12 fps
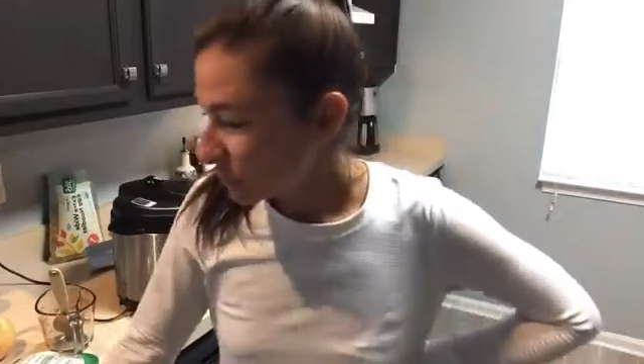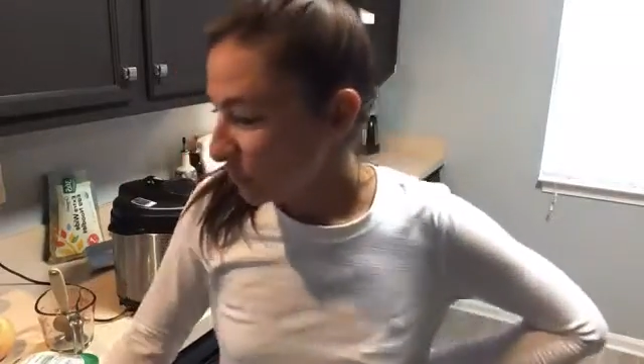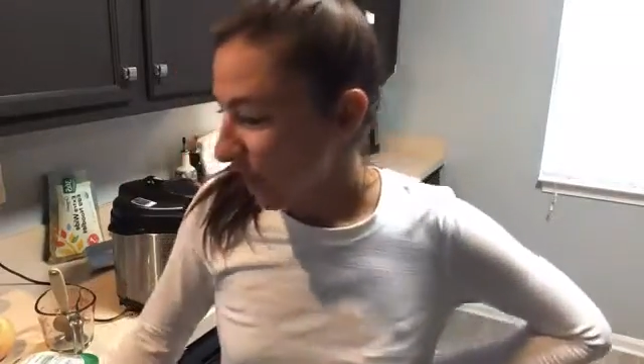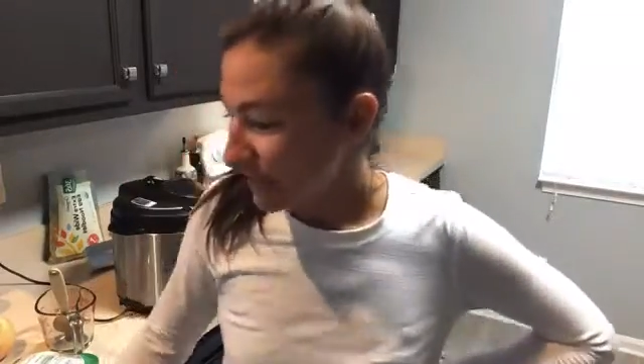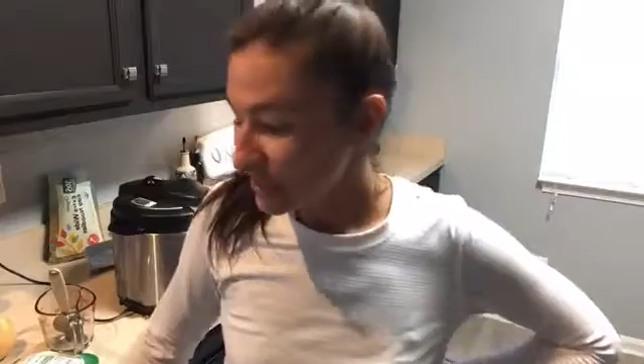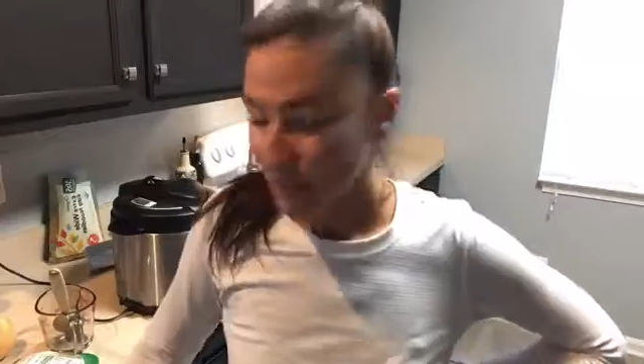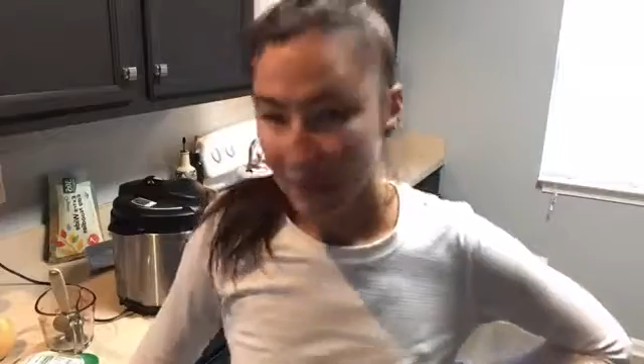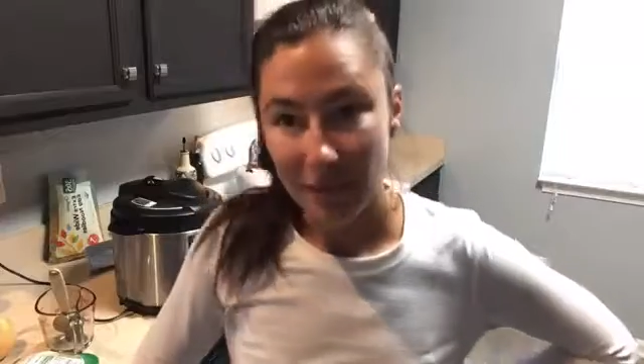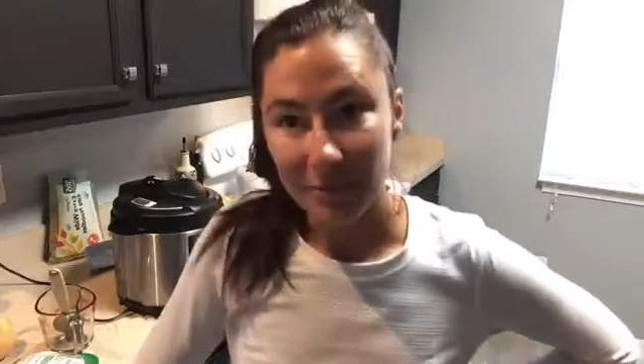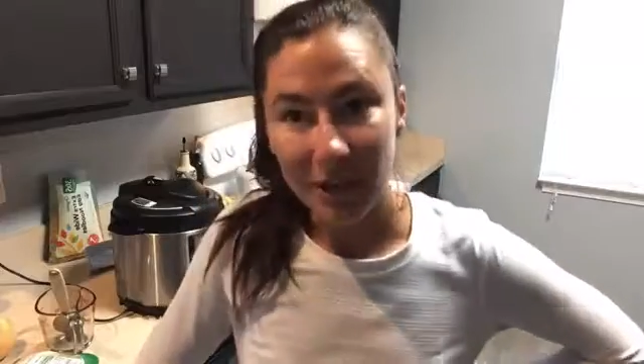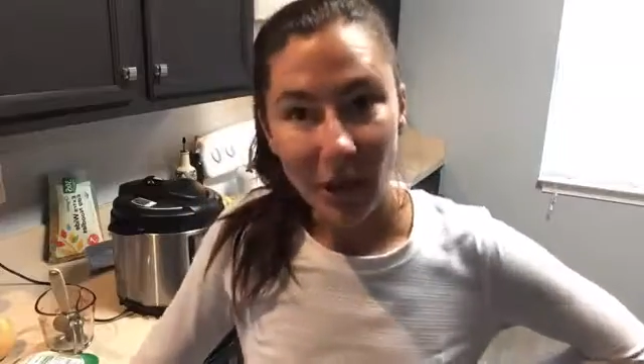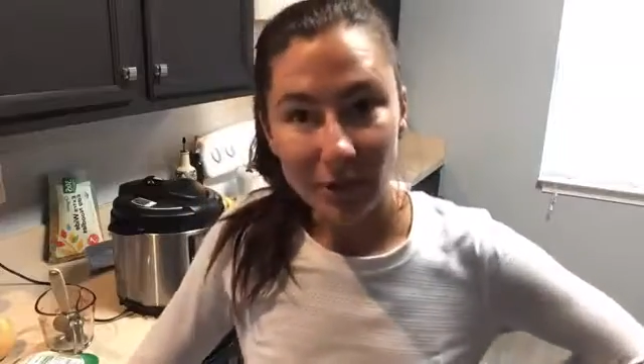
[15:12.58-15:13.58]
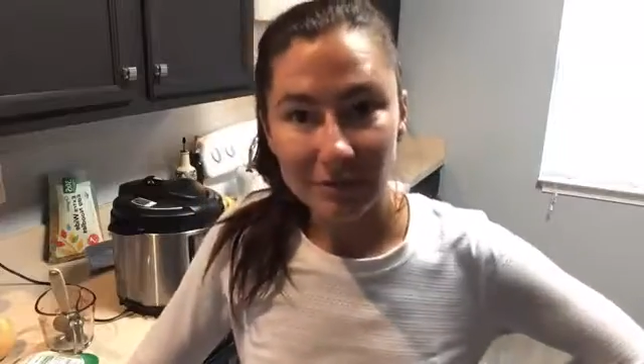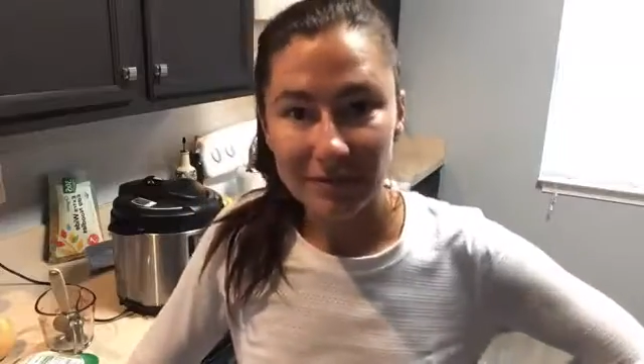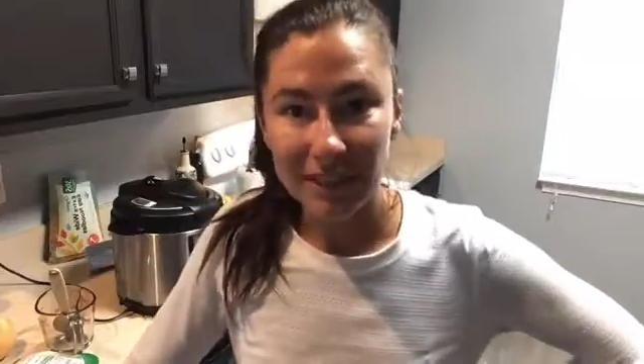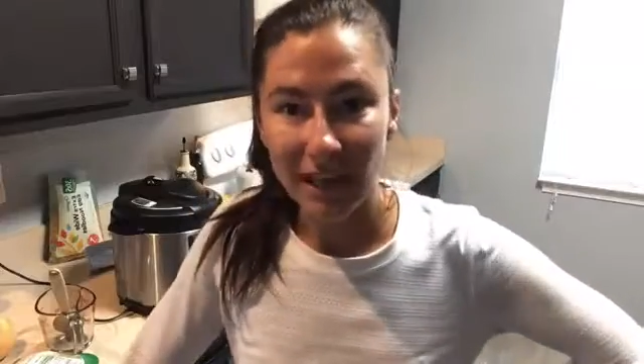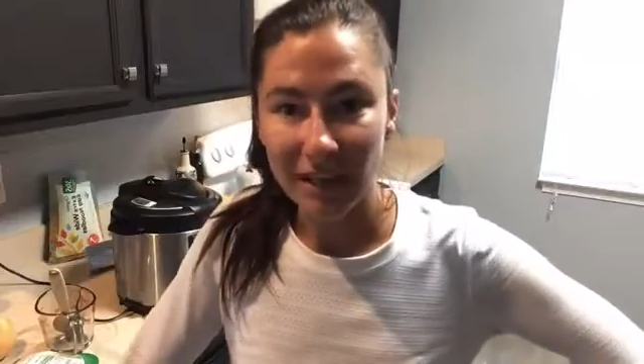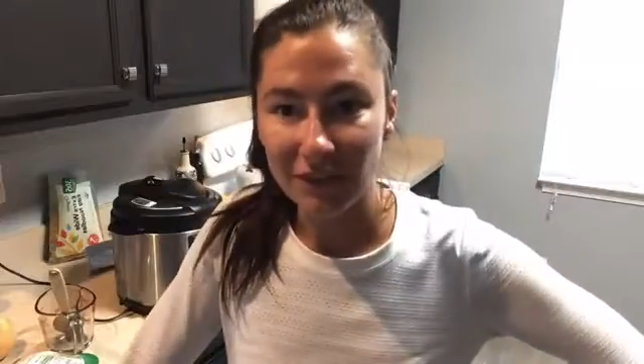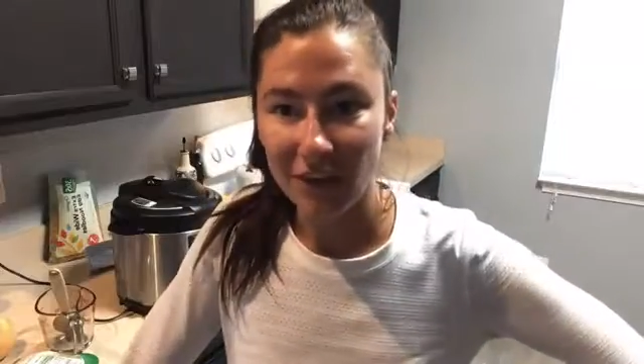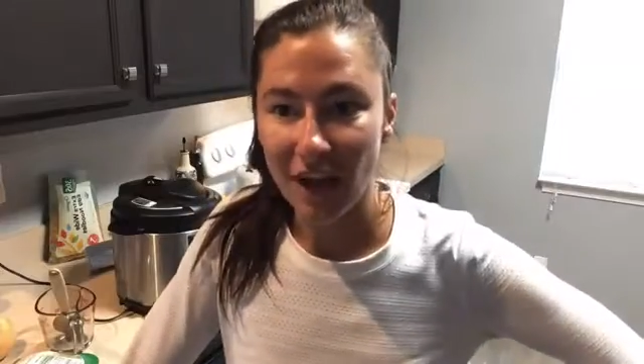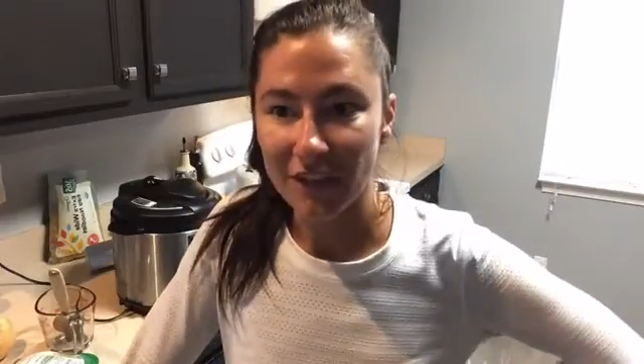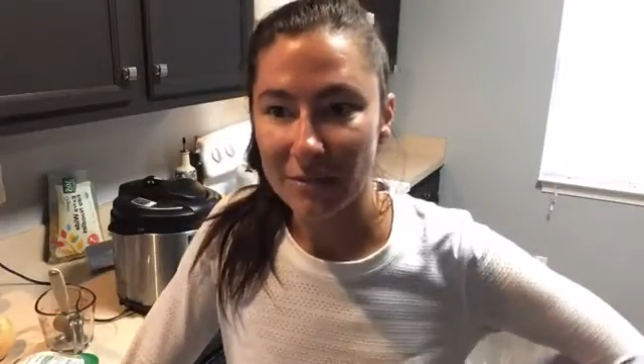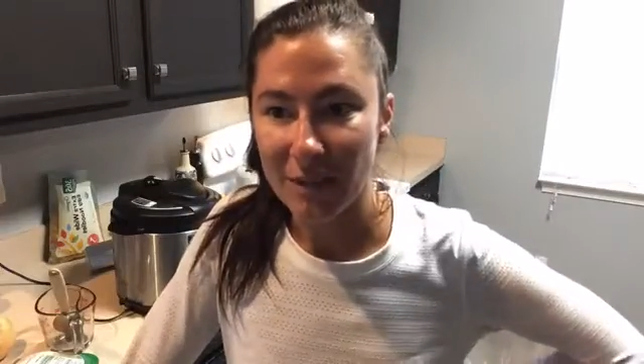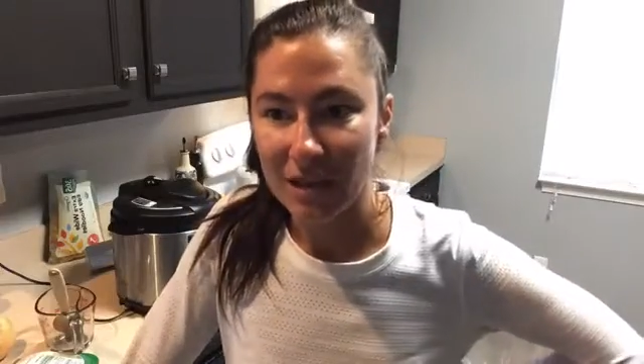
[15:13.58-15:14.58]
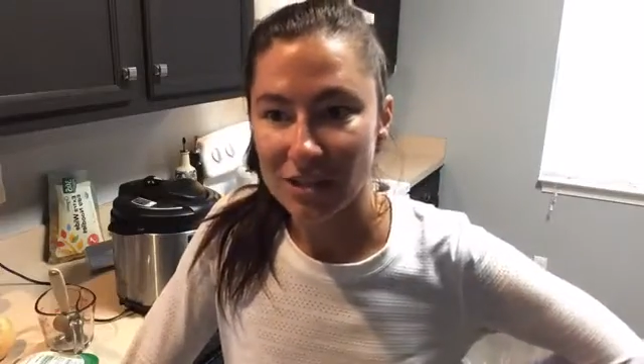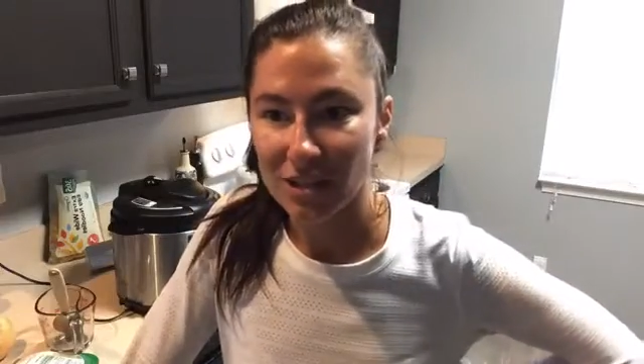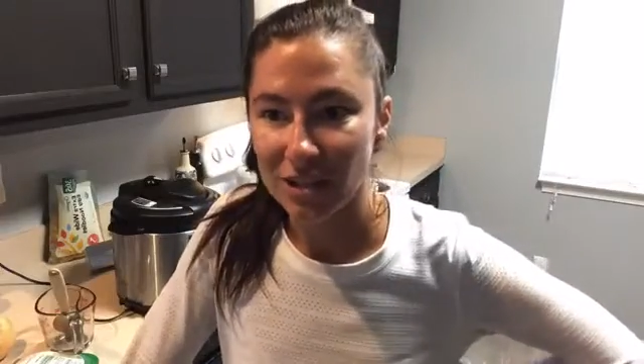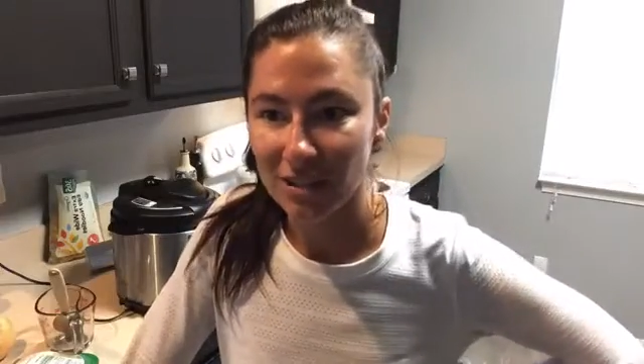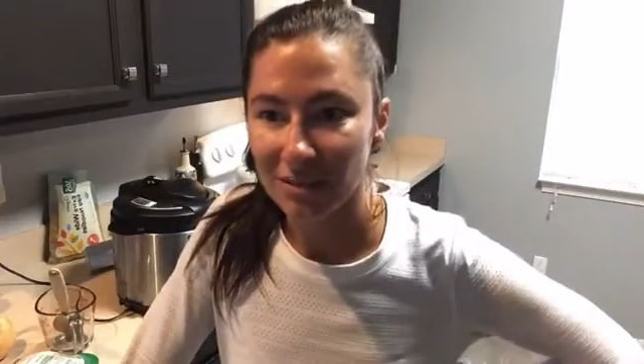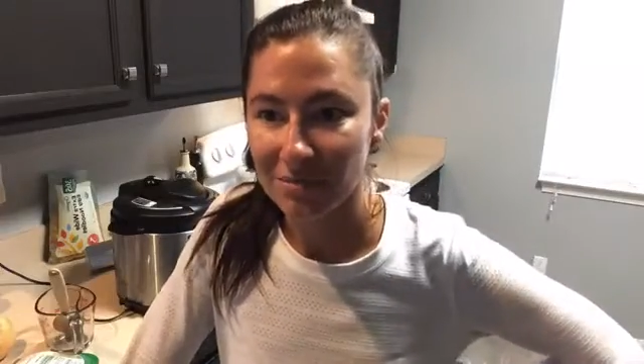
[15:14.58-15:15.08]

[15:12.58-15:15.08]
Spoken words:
try this one, let me know. Again, if you're a Healthy Passion